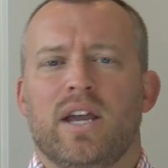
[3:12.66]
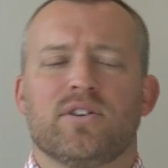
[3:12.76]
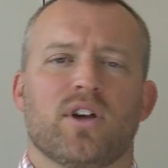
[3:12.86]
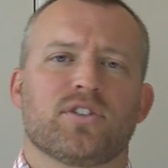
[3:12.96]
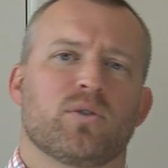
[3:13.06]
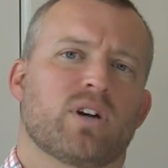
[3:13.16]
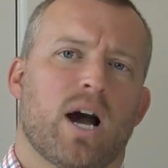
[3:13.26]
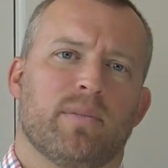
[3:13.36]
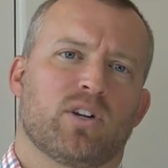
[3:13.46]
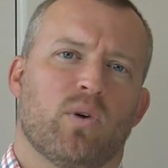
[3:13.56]
Here's also a
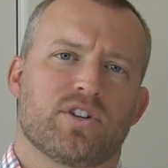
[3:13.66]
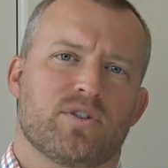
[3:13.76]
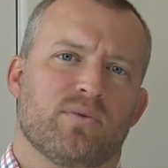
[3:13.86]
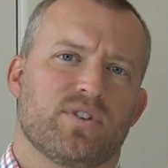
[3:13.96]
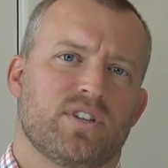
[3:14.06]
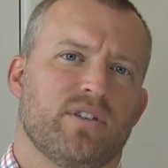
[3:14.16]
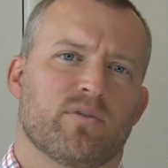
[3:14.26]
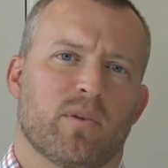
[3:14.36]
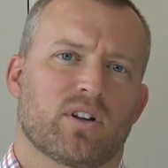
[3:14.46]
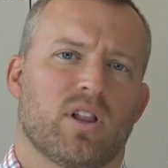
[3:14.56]
common question we receive
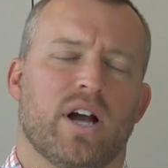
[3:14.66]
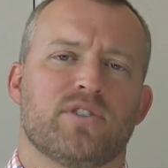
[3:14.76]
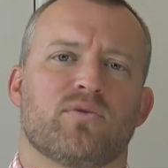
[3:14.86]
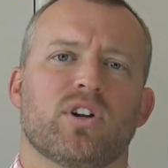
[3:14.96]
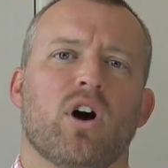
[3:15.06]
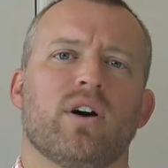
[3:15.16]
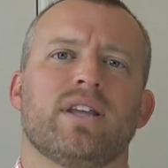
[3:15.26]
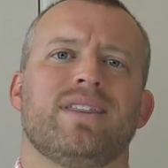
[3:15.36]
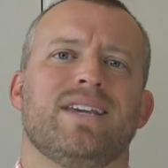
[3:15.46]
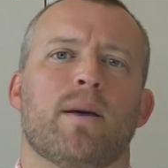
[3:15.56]
from our clients
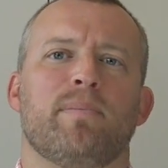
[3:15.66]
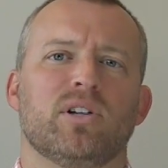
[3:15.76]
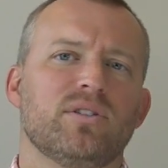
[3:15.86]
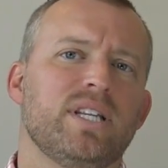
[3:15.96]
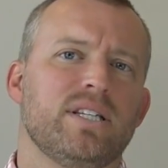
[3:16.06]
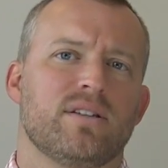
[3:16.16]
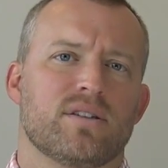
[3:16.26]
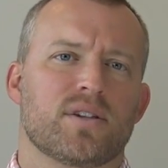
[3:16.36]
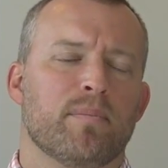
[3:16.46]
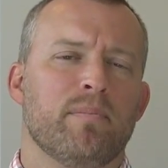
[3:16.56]
regarding the ability
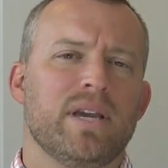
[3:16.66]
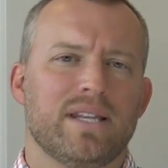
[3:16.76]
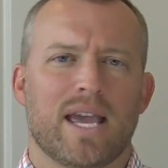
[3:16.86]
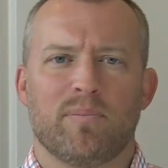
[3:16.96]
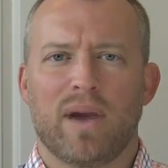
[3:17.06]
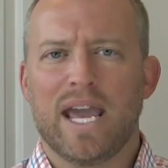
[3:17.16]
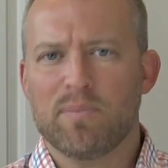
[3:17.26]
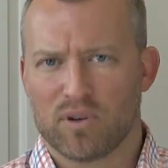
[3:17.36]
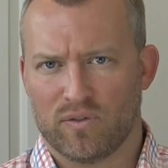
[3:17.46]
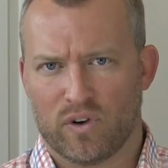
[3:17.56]
to submit a
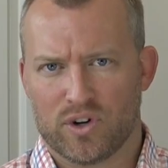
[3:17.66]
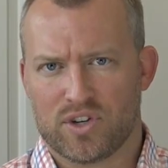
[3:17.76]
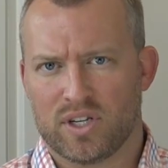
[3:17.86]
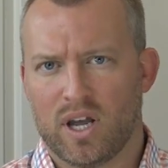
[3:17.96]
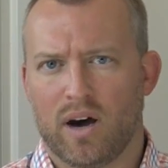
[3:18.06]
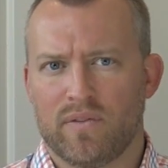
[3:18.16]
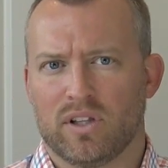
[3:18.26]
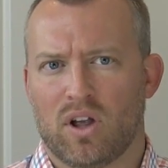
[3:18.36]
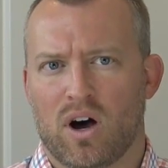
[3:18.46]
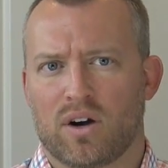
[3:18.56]
paper version of
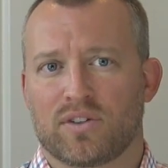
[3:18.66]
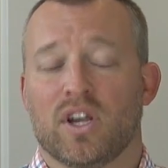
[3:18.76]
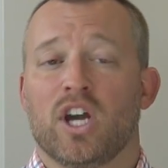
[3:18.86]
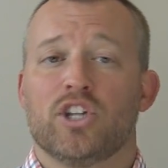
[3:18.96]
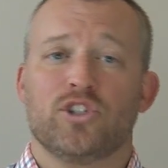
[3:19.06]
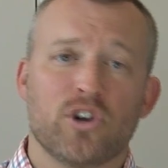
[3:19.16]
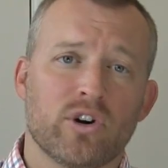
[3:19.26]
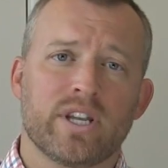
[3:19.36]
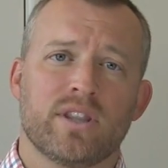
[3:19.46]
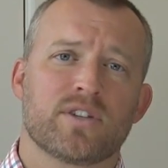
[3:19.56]
the logs
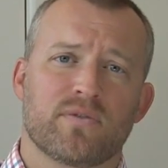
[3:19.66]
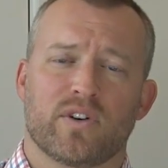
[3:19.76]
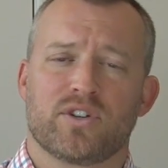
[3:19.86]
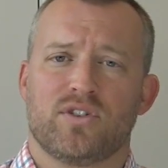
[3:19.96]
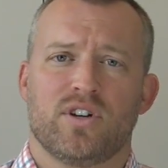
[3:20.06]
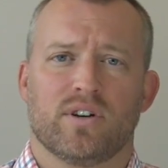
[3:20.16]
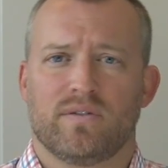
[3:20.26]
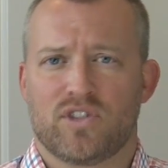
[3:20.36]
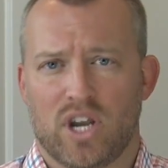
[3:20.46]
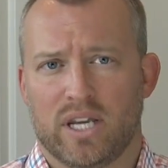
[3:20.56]
during this first year
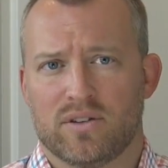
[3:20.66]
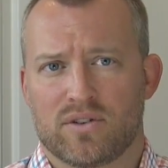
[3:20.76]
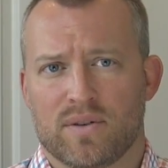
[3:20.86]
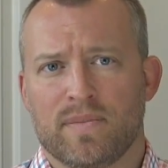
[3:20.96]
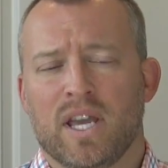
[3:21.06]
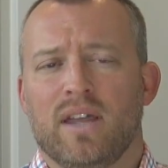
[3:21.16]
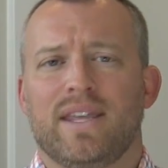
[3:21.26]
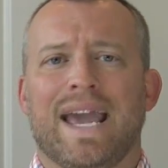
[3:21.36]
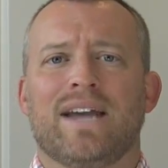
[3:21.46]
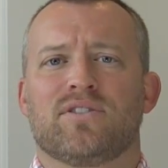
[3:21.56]
of change.
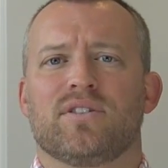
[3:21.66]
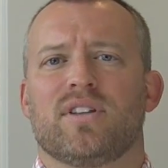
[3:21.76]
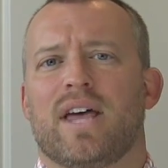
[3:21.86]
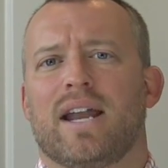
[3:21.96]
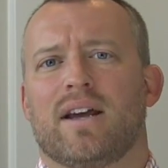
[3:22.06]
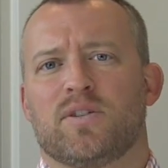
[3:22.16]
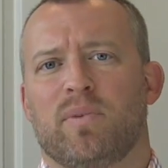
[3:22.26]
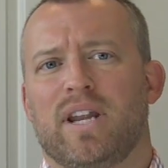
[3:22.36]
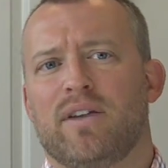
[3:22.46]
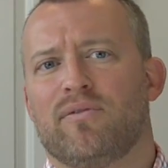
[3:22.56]
The answer to that has
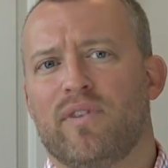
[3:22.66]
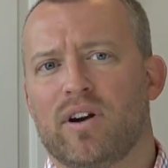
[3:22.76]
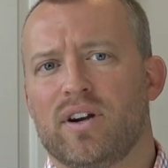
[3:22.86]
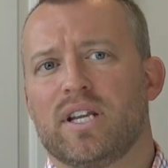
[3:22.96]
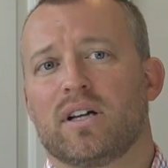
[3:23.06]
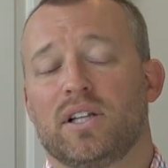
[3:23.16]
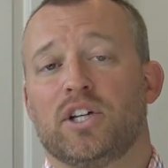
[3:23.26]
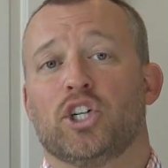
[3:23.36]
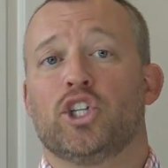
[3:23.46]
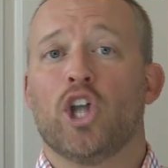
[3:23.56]
been a very
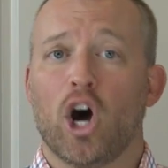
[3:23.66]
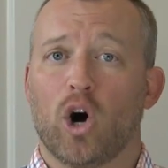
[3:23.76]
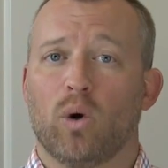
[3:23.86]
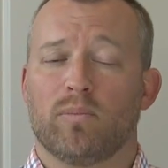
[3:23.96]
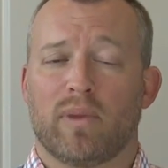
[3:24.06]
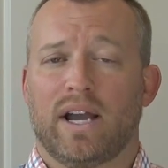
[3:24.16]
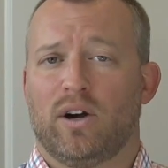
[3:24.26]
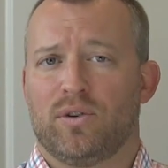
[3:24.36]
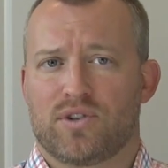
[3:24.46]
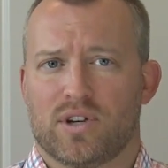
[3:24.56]
clear no by
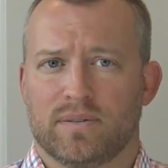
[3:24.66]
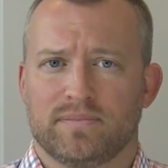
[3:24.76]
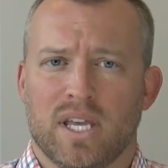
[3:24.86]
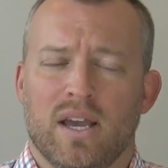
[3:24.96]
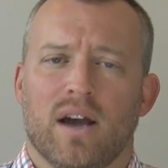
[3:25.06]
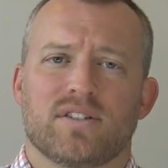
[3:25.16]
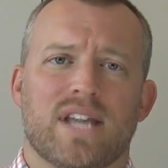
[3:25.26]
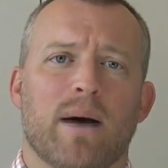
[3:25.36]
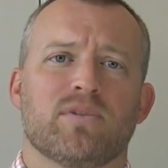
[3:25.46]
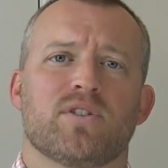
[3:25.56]
OSHA.
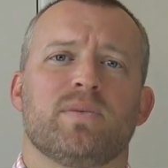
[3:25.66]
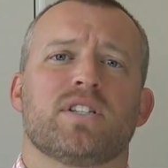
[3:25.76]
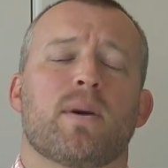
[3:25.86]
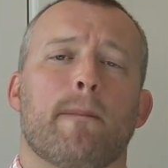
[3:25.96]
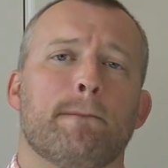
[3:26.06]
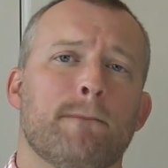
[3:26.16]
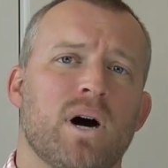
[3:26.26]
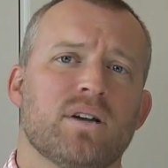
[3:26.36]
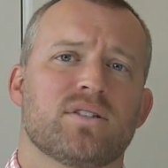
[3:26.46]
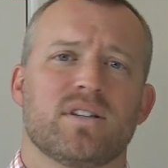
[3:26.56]
Establishments
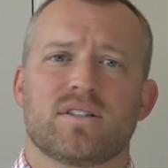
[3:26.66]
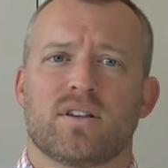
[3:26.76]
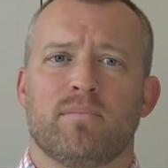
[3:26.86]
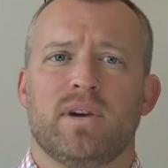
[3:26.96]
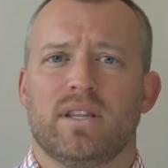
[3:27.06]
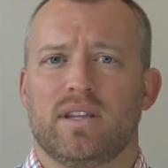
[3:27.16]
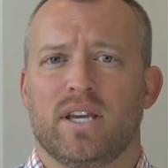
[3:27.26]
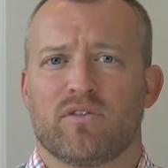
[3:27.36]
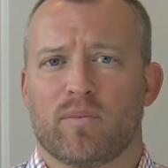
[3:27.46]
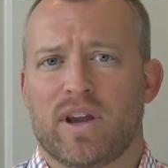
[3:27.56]
must submit
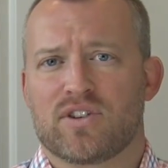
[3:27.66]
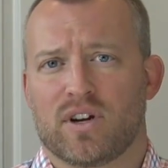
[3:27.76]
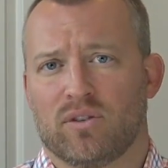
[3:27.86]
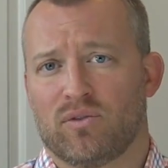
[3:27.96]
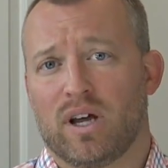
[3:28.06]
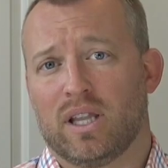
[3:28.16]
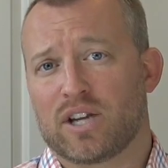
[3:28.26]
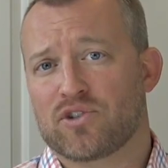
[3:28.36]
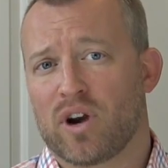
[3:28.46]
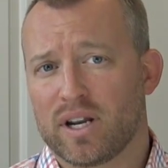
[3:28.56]
the information
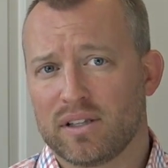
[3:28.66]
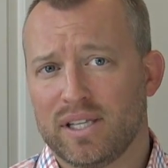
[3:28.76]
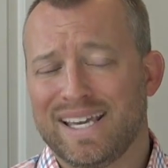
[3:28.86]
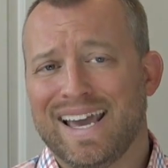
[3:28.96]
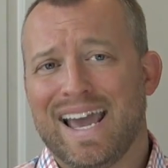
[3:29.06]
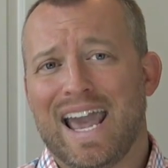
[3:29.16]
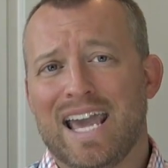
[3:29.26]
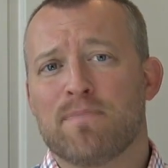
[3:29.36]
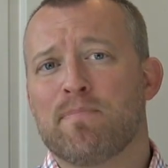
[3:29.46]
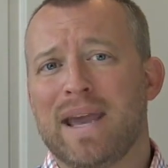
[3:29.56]
electronically
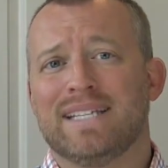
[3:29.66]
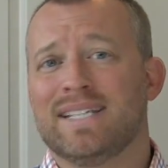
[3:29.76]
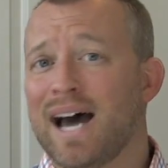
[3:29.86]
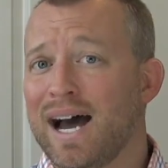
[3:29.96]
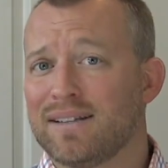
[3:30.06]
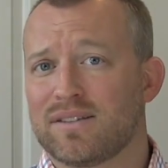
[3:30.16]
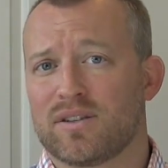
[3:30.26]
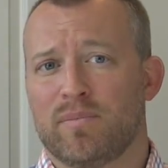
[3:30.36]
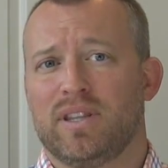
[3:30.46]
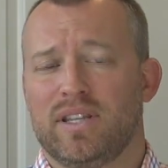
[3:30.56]
and may not
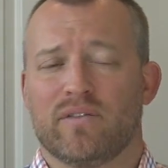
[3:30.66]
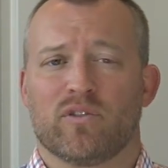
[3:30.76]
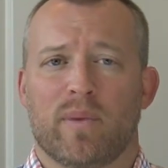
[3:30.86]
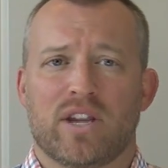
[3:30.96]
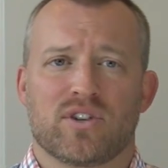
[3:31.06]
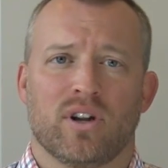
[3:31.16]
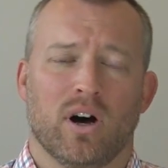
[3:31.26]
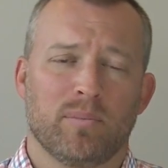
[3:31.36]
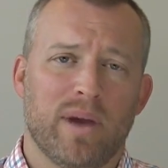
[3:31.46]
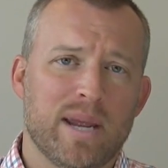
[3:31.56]
submit the information
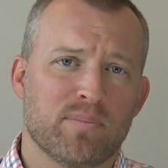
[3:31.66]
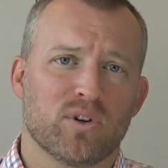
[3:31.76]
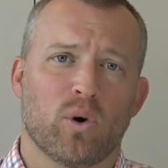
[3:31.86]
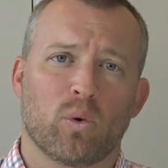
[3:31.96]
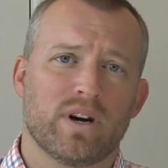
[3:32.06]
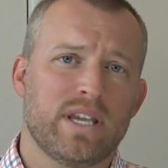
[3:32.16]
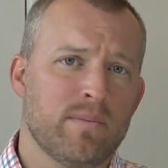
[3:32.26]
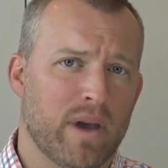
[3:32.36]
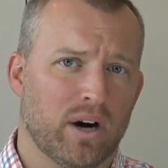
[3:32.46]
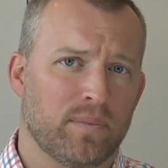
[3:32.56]
on paper or
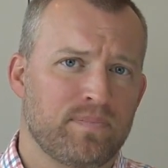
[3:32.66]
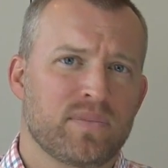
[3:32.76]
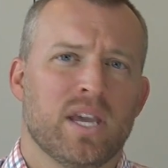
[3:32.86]
email.